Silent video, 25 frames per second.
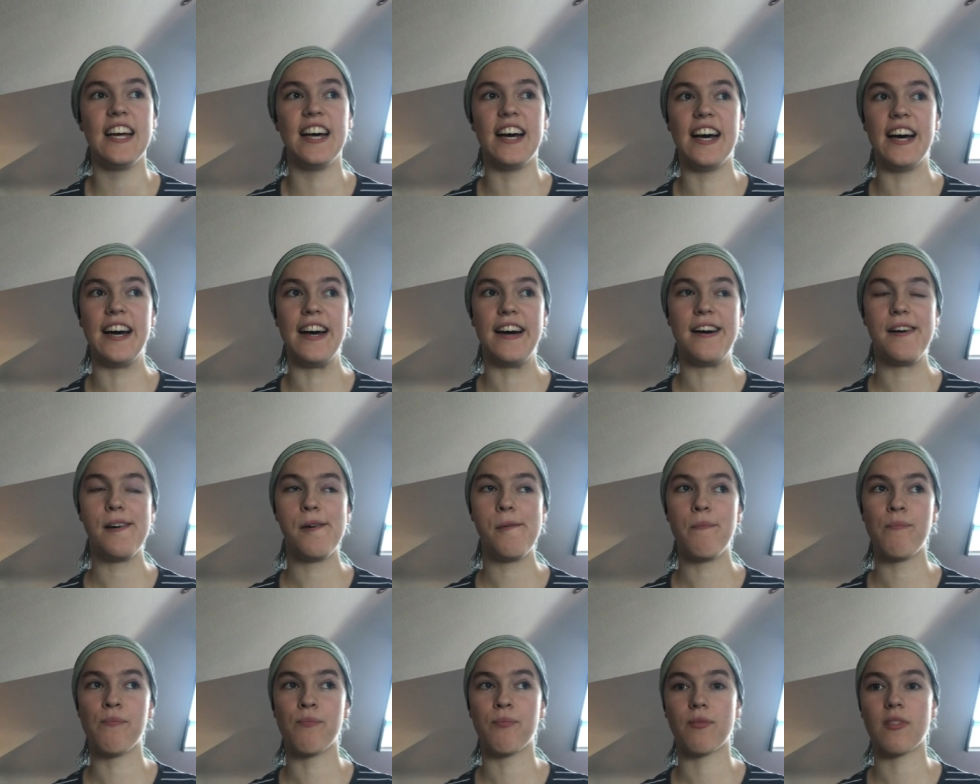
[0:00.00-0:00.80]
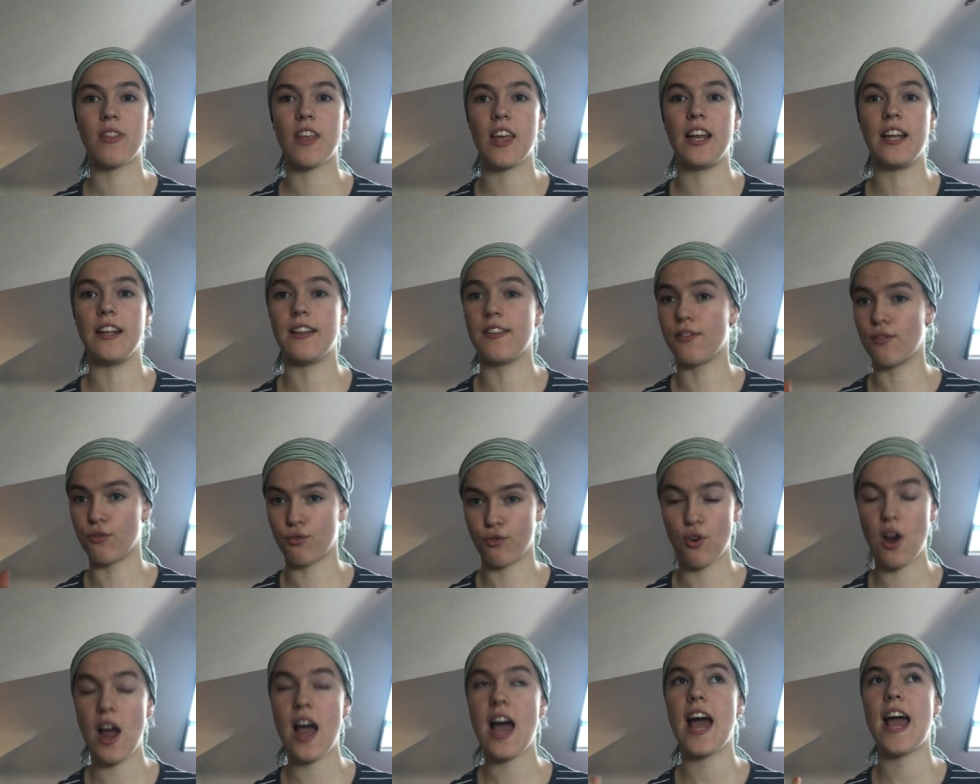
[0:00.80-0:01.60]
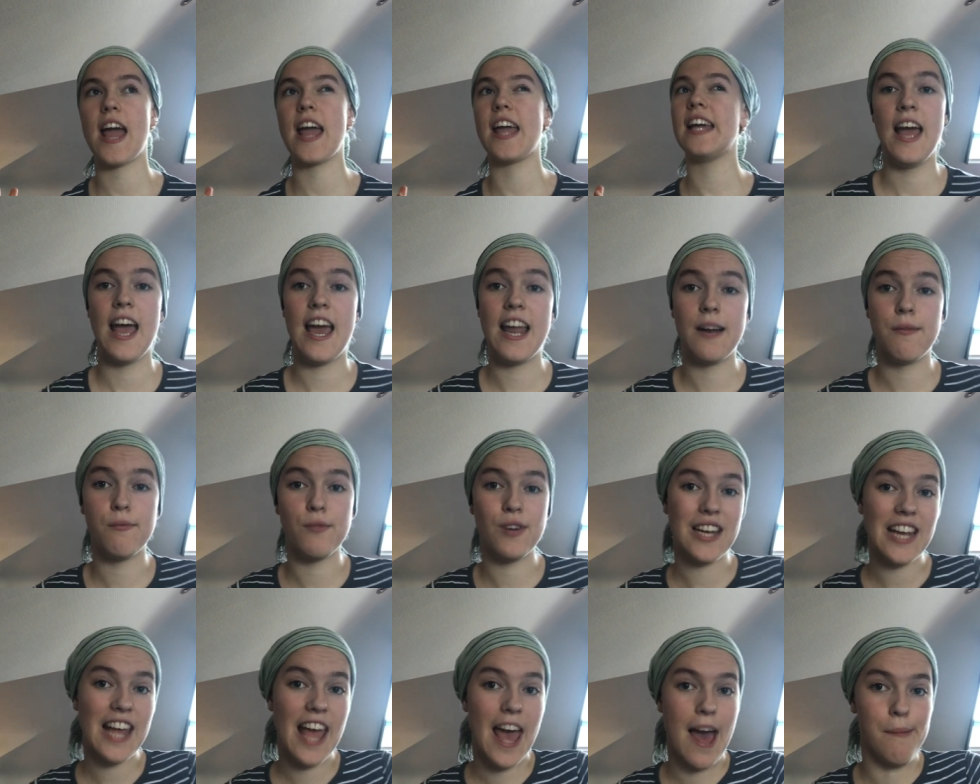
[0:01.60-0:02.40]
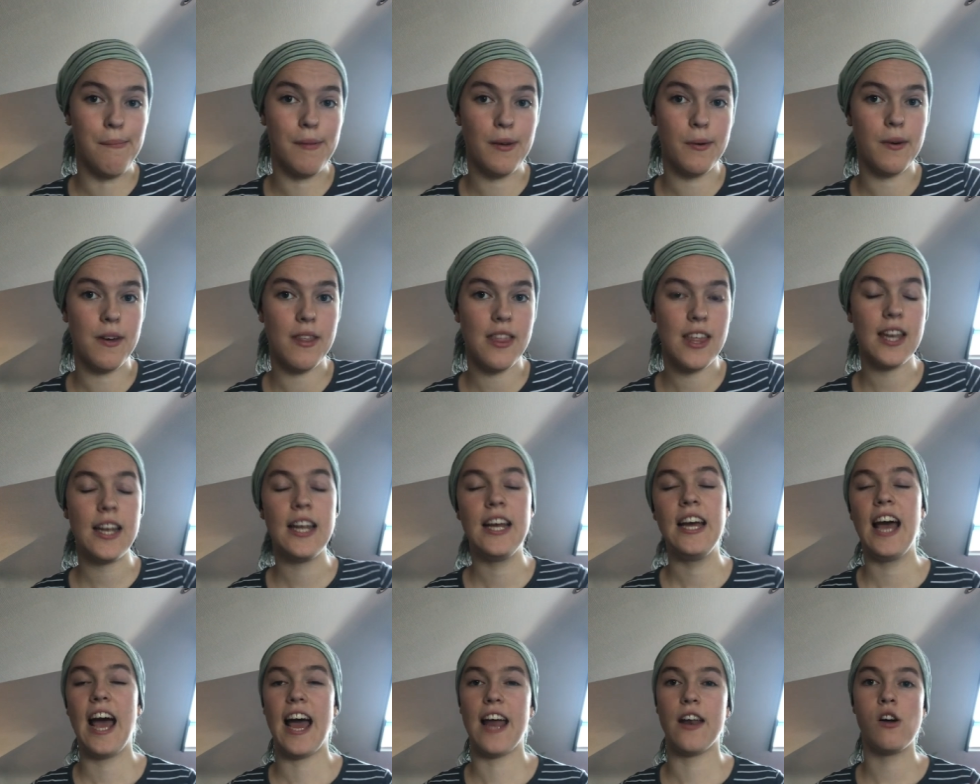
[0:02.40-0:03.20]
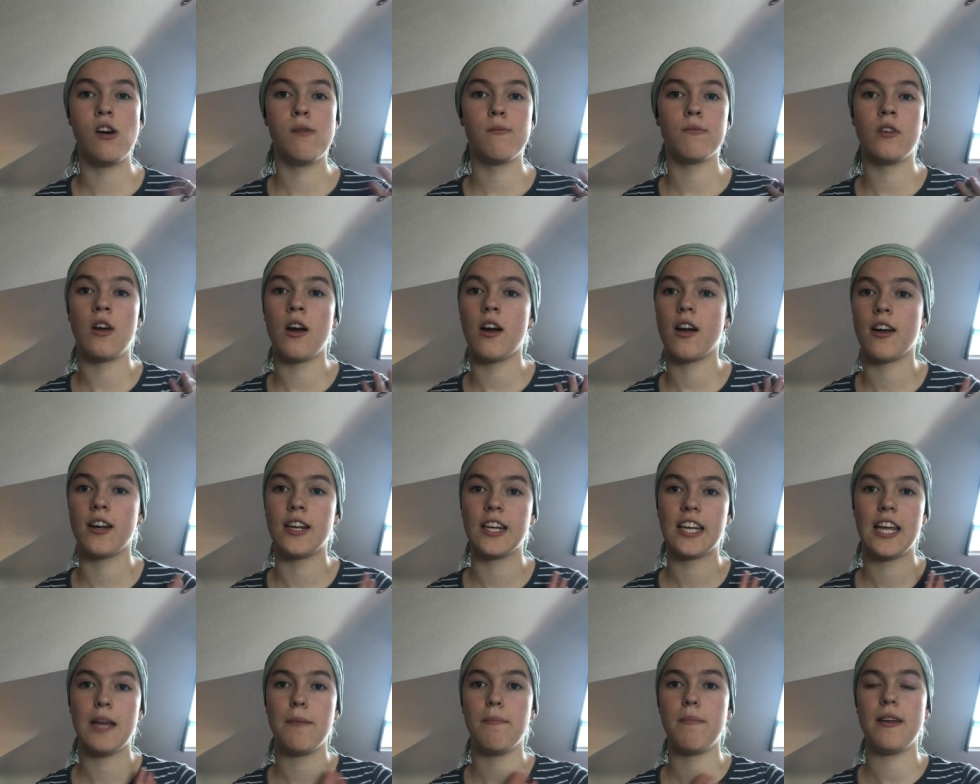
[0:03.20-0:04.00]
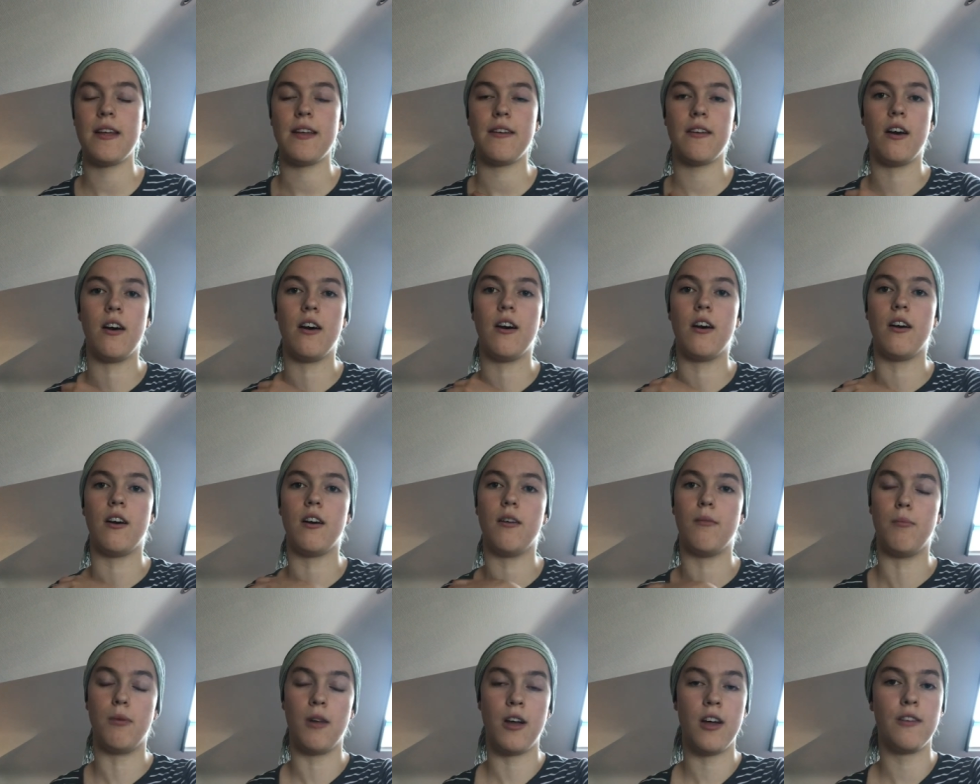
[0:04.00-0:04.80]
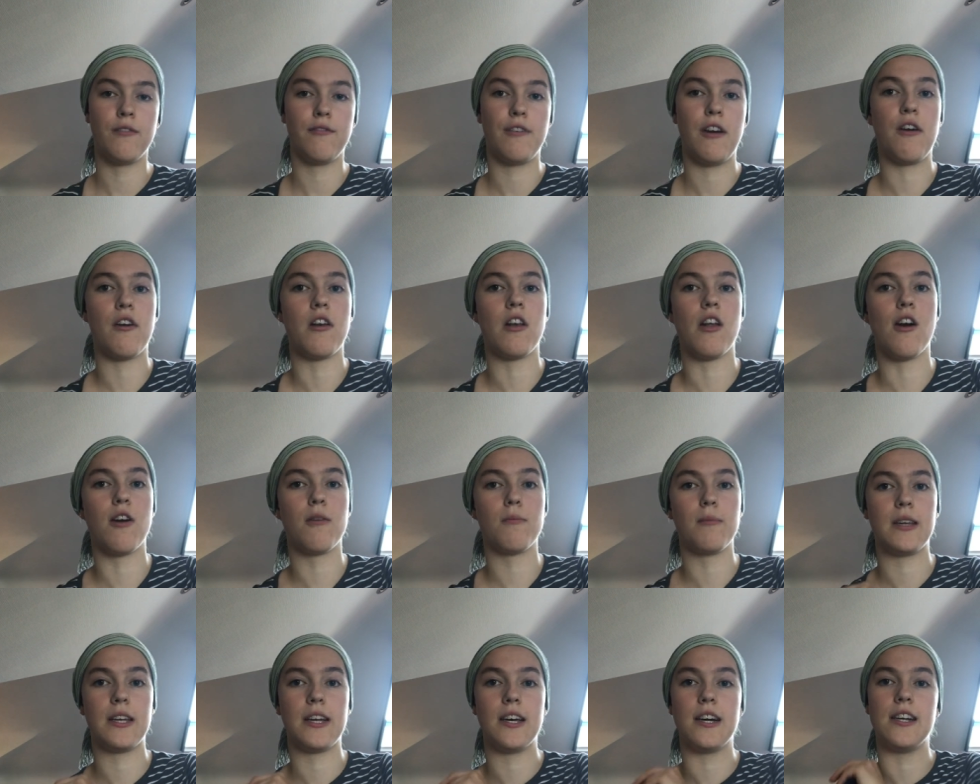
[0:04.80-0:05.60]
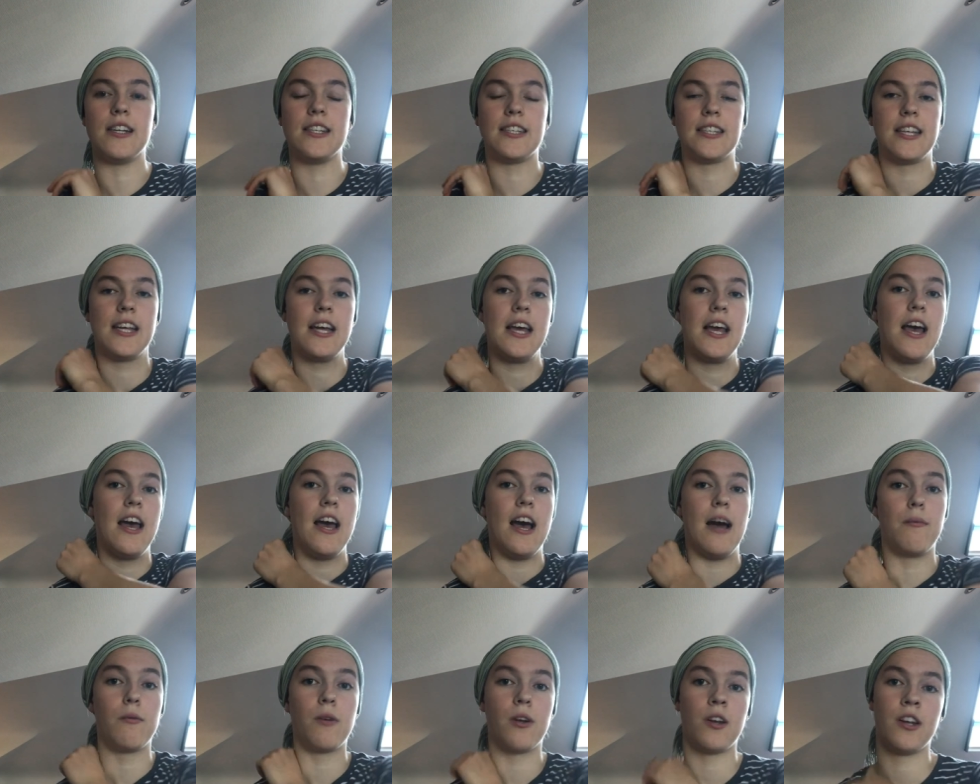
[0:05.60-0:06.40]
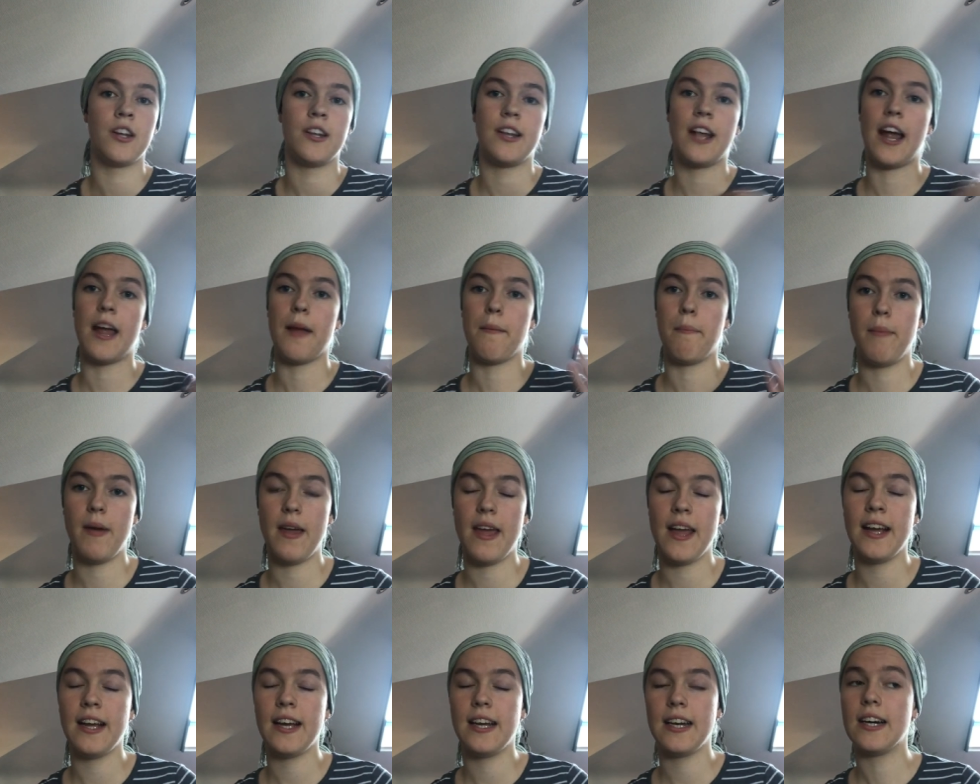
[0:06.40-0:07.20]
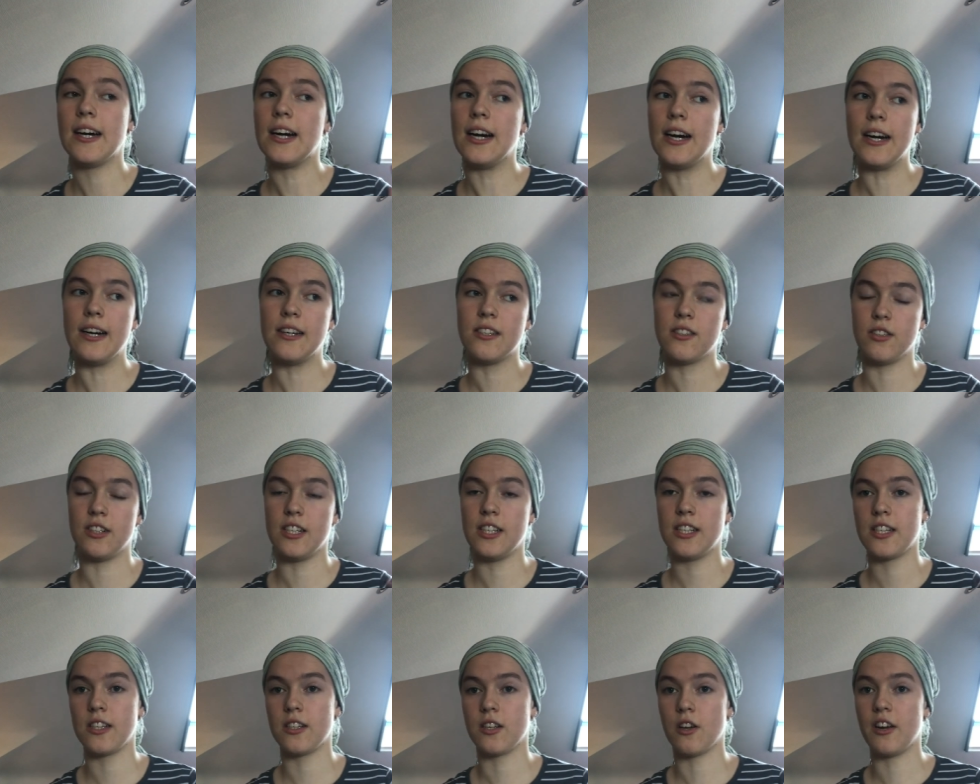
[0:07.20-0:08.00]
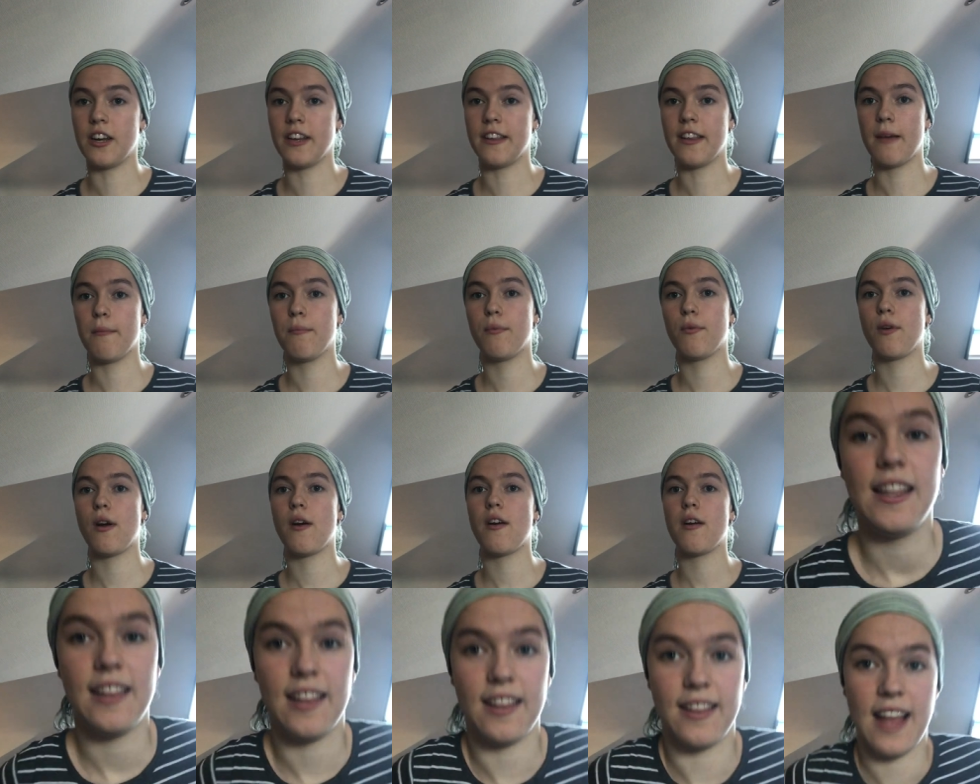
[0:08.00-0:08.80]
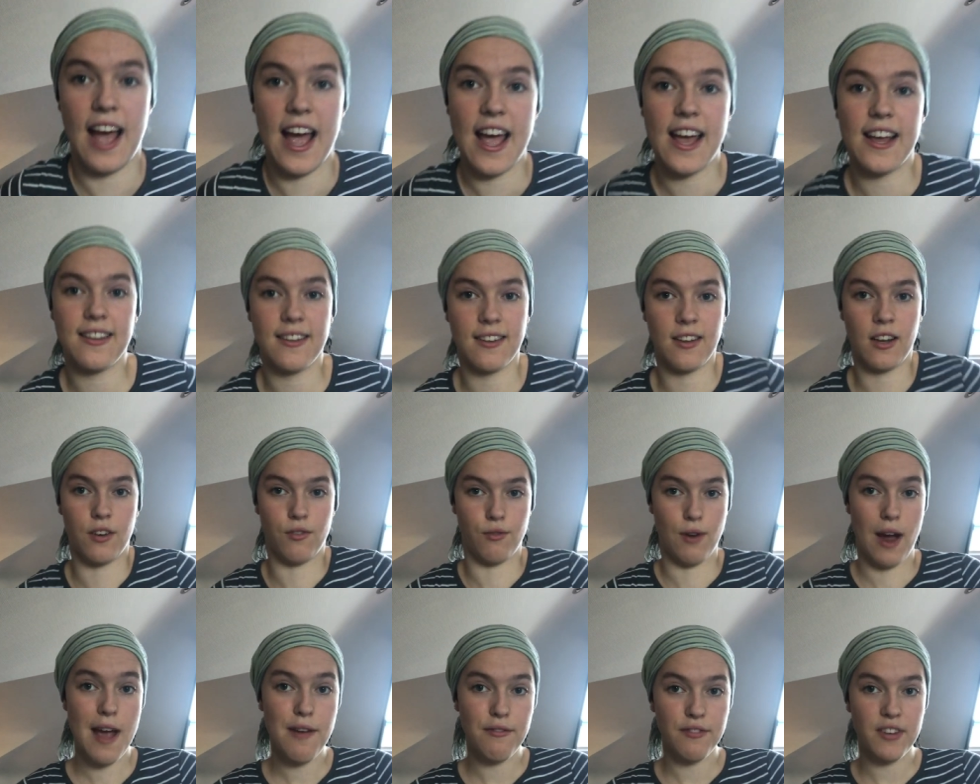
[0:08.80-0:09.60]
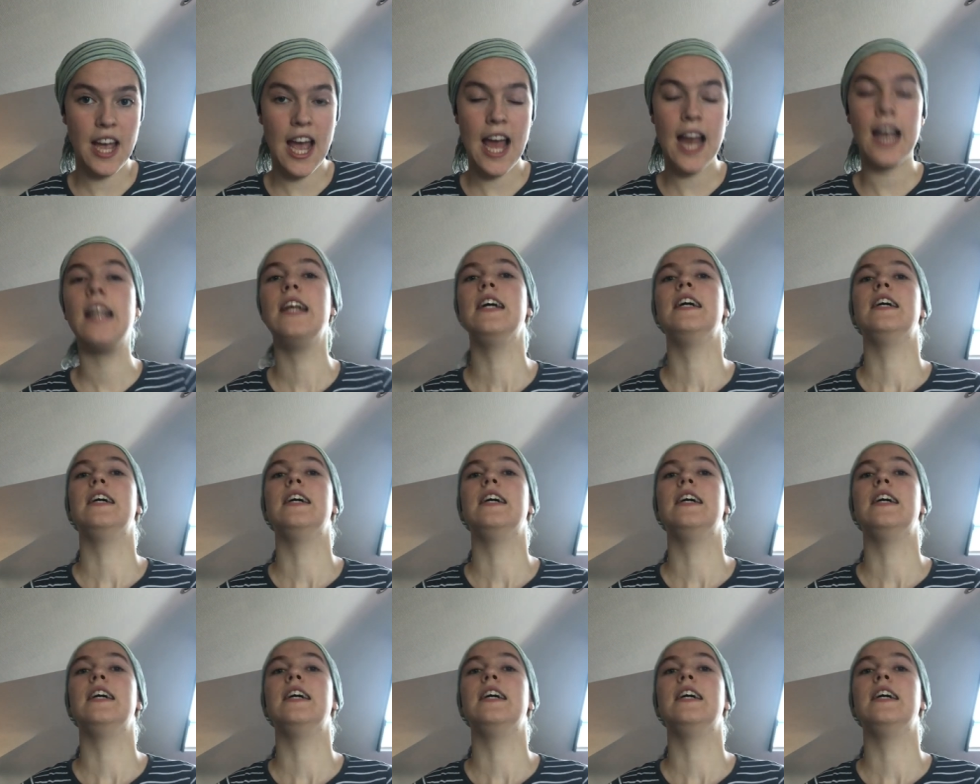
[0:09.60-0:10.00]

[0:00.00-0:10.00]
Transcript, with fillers: Um, it's dry and I'm really happy with it. I know I'm not gonna keep it uh, blonde very long because I'm gonna dye it pink, uh, so this is only temporary. The dye has not arrived yet,